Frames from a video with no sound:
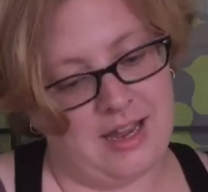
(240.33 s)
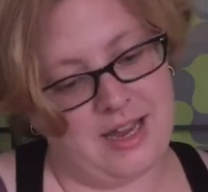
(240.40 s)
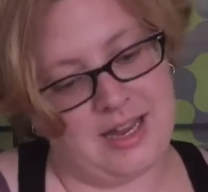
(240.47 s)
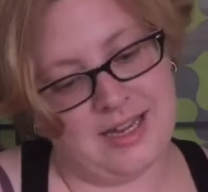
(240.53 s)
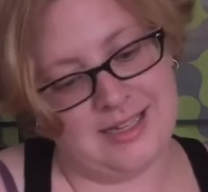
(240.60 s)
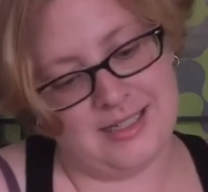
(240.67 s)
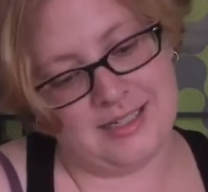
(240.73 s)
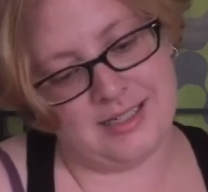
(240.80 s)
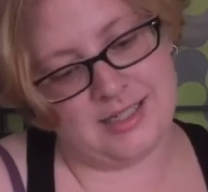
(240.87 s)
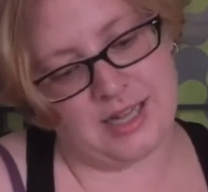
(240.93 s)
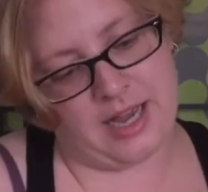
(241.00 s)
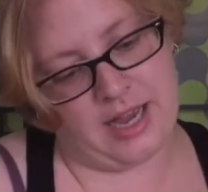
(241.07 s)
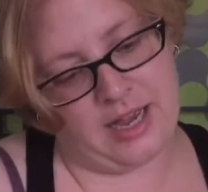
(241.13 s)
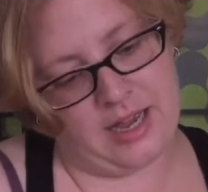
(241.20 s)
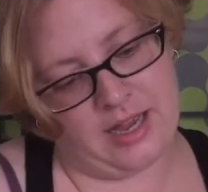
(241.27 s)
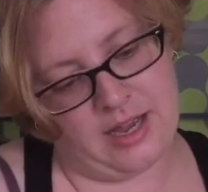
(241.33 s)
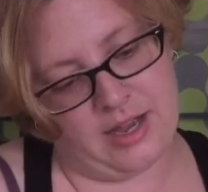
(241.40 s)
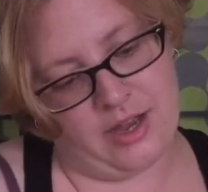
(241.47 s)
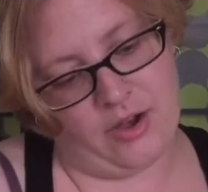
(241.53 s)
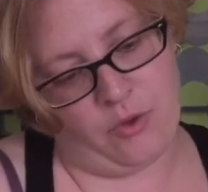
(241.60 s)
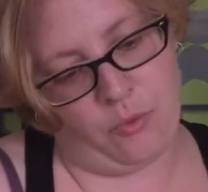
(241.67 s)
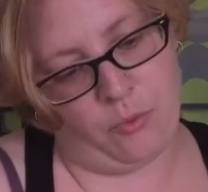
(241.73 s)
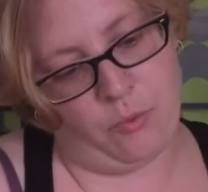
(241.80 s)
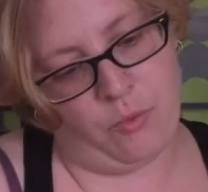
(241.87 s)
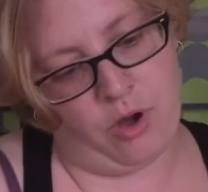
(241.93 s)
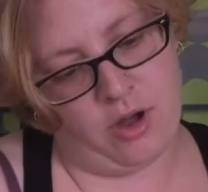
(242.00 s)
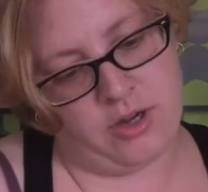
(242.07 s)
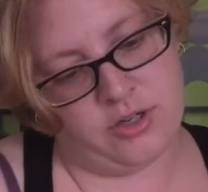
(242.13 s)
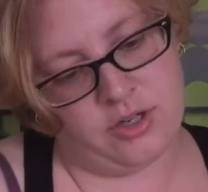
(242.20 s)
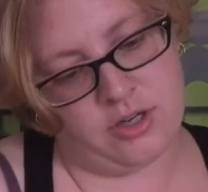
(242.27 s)
is
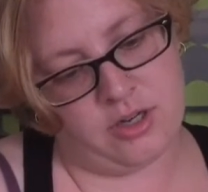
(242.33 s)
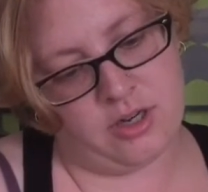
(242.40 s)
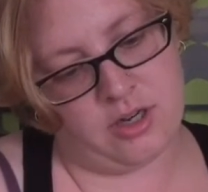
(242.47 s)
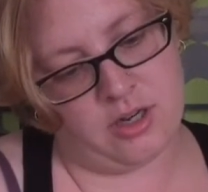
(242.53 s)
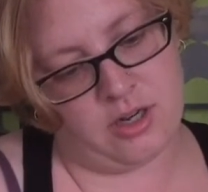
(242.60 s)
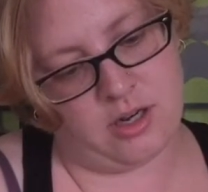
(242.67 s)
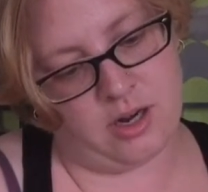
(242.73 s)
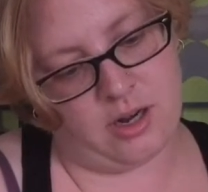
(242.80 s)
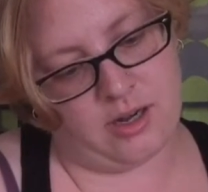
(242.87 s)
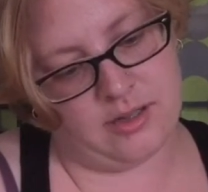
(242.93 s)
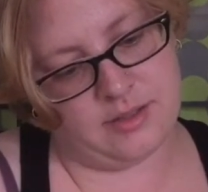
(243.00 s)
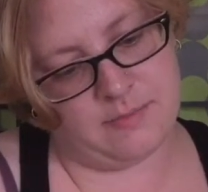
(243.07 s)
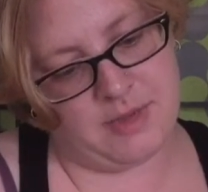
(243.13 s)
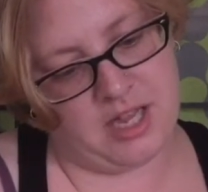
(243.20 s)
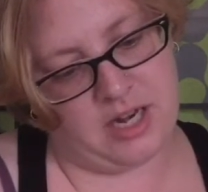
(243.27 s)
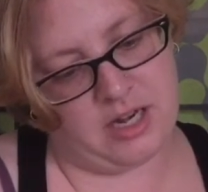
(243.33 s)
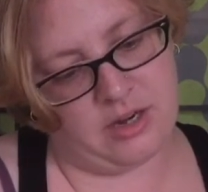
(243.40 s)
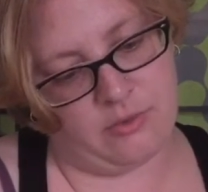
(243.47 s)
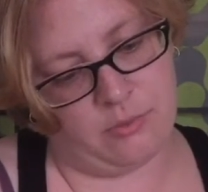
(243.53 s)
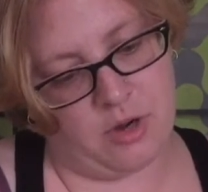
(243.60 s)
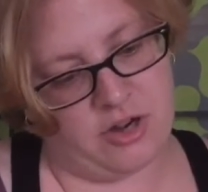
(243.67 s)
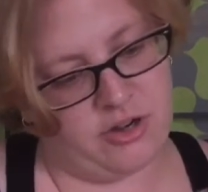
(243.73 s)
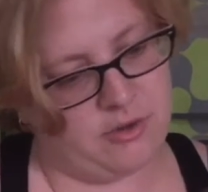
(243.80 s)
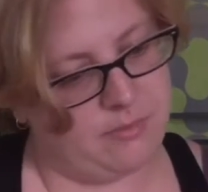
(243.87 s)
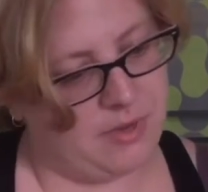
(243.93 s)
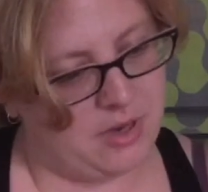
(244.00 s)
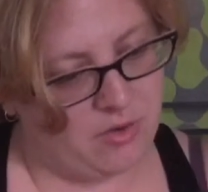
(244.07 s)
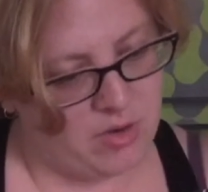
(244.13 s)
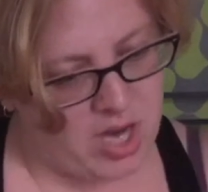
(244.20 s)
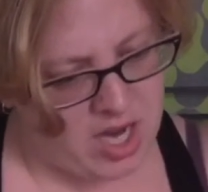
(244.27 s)
Wander
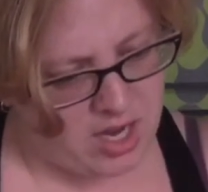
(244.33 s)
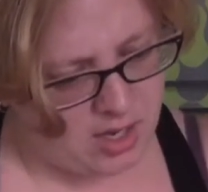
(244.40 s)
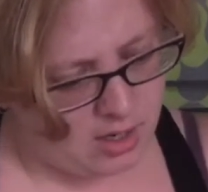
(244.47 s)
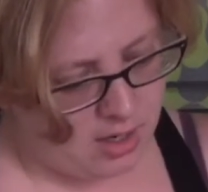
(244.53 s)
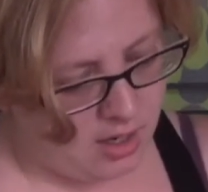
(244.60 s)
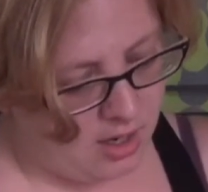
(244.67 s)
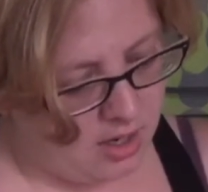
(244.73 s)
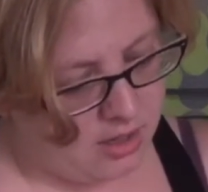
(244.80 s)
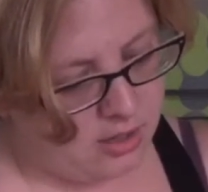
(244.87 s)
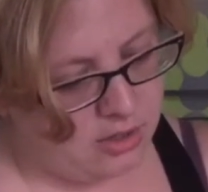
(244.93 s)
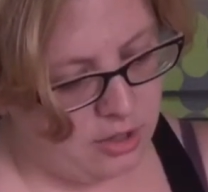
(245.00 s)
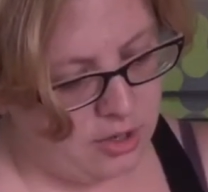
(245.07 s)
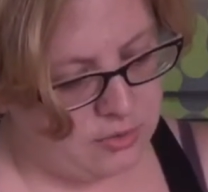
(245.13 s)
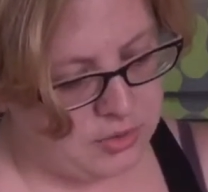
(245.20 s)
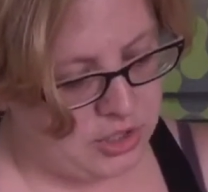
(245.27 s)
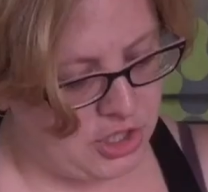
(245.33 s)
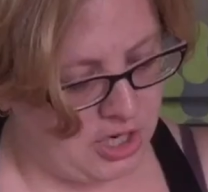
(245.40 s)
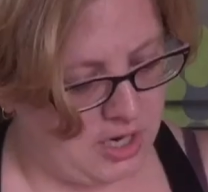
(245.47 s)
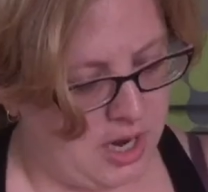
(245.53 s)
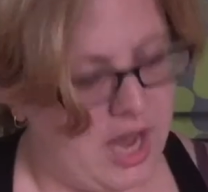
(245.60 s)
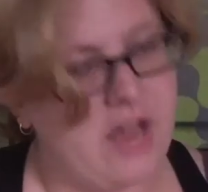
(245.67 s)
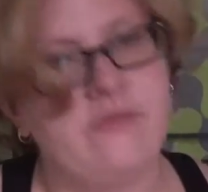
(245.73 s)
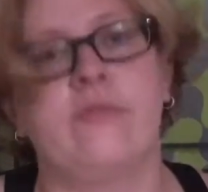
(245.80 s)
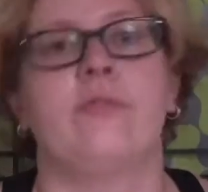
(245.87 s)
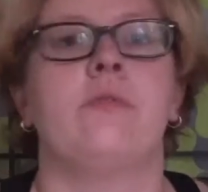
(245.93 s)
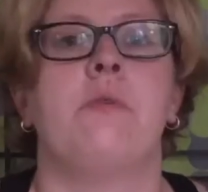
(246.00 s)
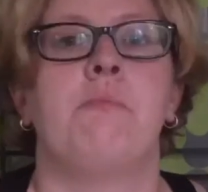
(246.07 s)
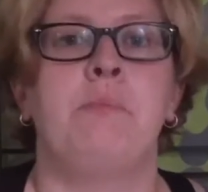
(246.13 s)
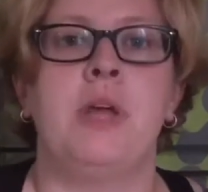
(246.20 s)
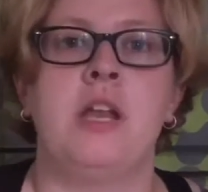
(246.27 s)
Beauty Glotion. I've
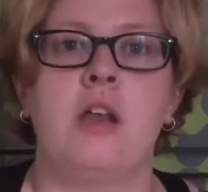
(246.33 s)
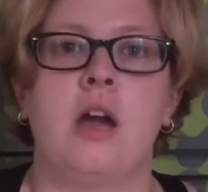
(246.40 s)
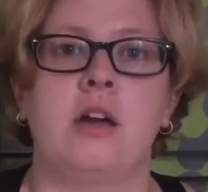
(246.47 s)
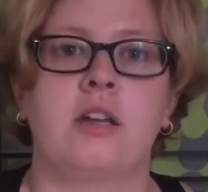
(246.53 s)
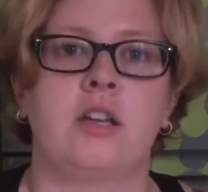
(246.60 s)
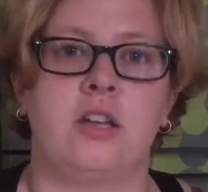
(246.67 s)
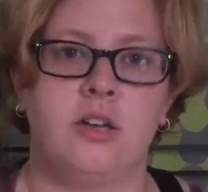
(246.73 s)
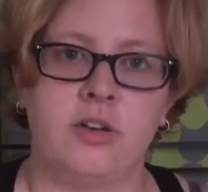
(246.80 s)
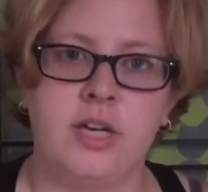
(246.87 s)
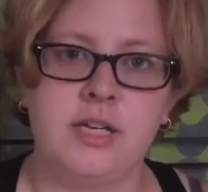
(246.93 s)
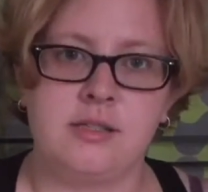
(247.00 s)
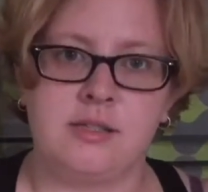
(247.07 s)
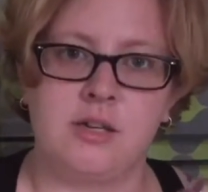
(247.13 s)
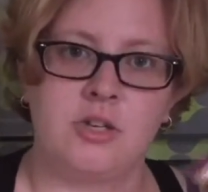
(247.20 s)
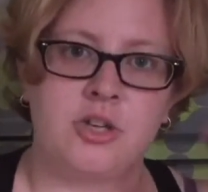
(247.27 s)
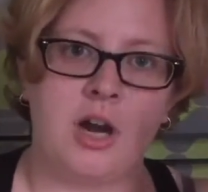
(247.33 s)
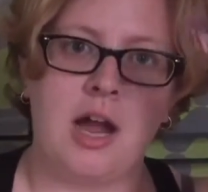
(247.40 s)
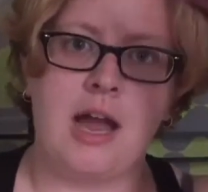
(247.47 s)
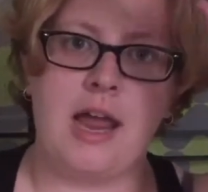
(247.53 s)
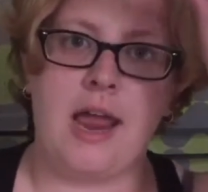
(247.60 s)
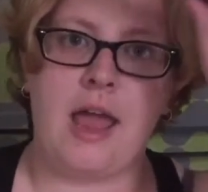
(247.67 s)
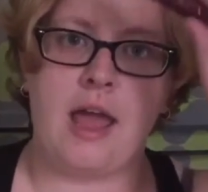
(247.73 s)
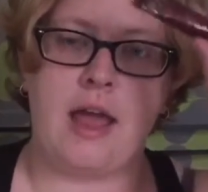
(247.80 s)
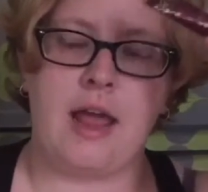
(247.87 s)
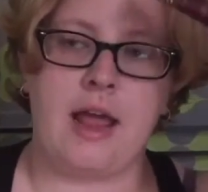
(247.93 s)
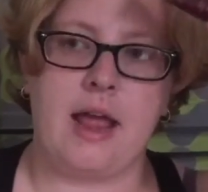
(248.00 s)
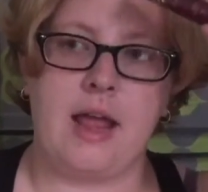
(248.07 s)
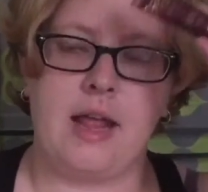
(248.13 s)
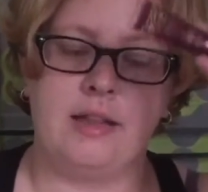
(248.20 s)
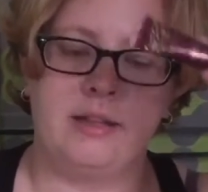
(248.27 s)
been curious to try
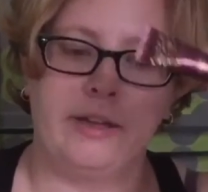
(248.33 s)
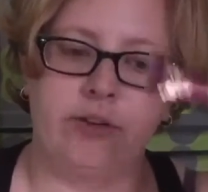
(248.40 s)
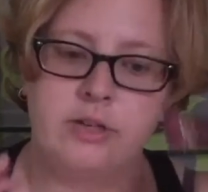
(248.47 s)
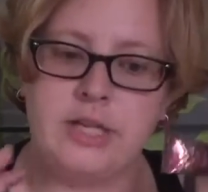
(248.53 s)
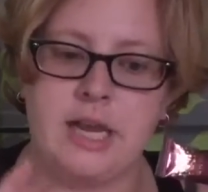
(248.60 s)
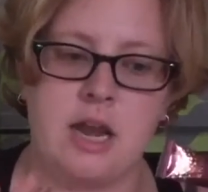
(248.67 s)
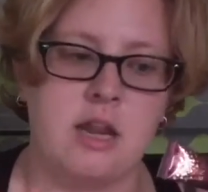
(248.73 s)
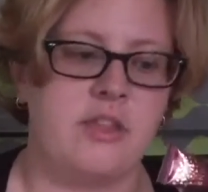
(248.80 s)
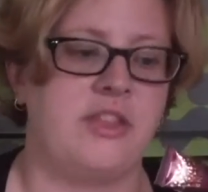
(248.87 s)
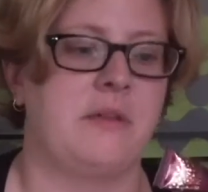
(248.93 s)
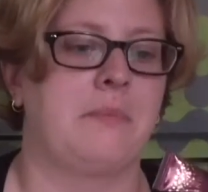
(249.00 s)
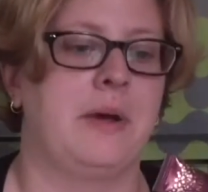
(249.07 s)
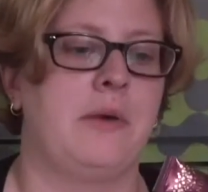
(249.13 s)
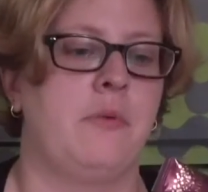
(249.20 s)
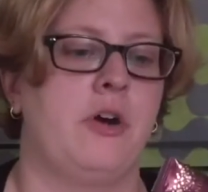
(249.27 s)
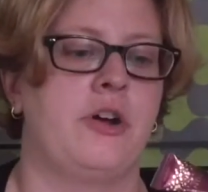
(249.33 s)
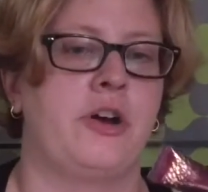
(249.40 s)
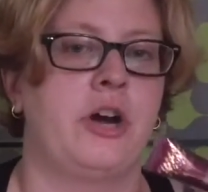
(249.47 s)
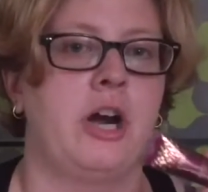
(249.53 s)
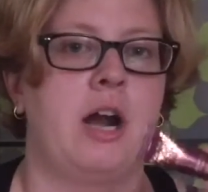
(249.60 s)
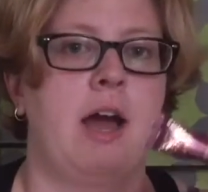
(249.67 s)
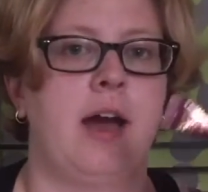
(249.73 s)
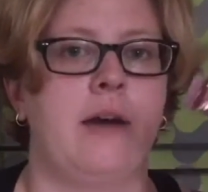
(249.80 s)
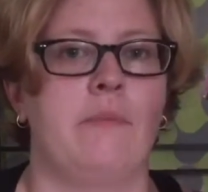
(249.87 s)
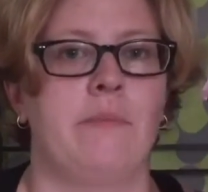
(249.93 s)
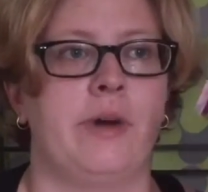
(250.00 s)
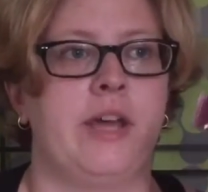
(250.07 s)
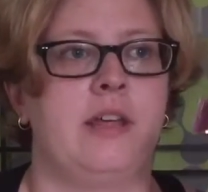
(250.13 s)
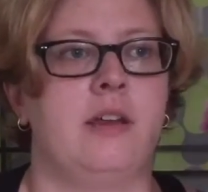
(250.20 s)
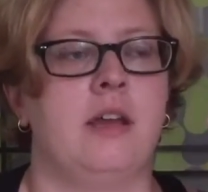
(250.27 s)
literally anything by Wander,
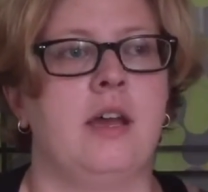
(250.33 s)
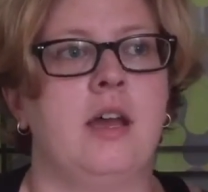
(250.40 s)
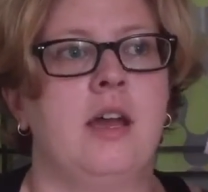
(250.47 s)
but